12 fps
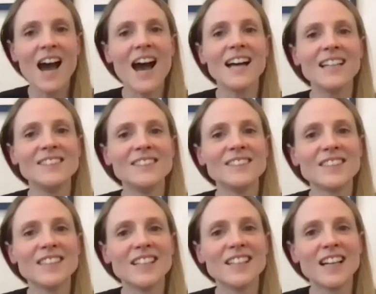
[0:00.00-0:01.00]
And
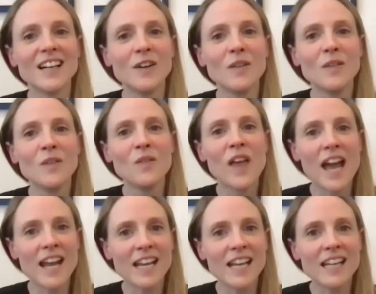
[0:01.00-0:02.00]

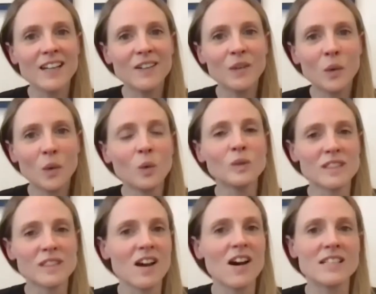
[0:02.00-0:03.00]
they all
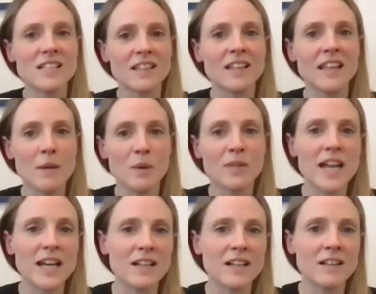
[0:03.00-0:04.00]
decided that they would
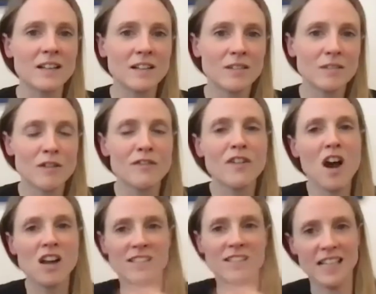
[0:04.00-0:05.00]
then
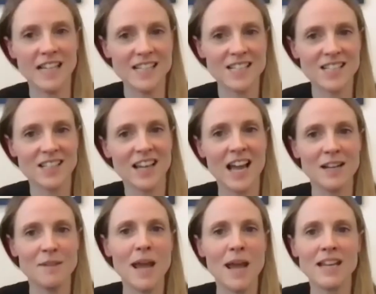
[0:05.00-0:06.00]
reverse it
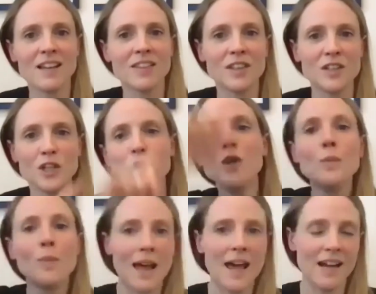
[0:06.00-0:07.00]
and make the new
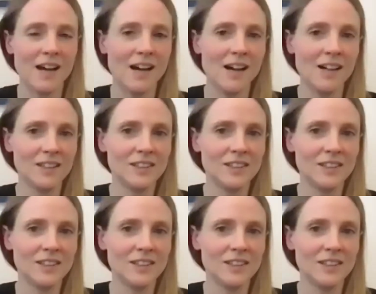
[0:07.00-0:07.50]
player